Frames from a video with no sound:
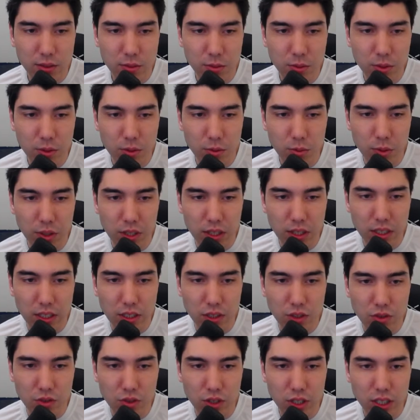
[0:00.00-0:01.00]
would win
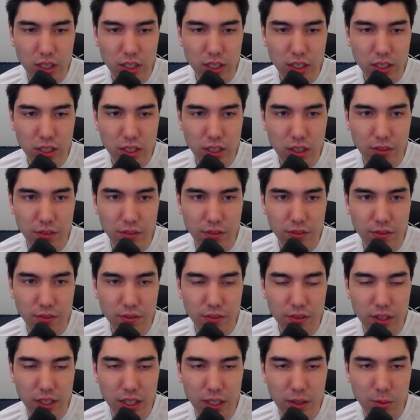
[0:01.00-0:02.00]
this rook
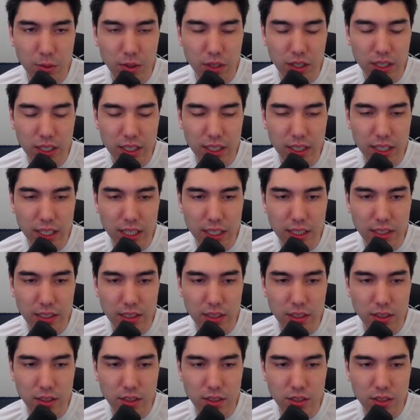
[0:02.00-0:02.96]
if they weren't connected.